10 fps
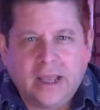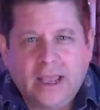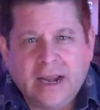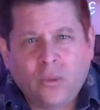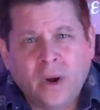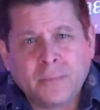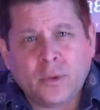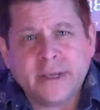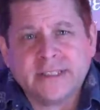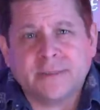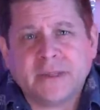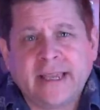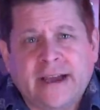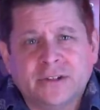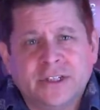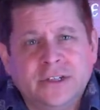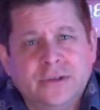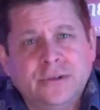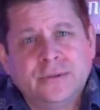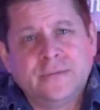And I want to point something out to
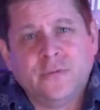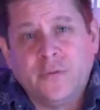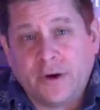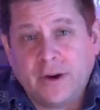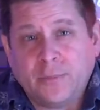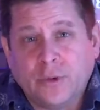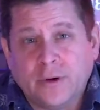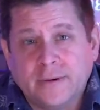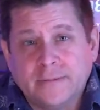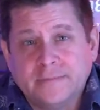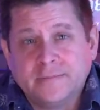you, very important.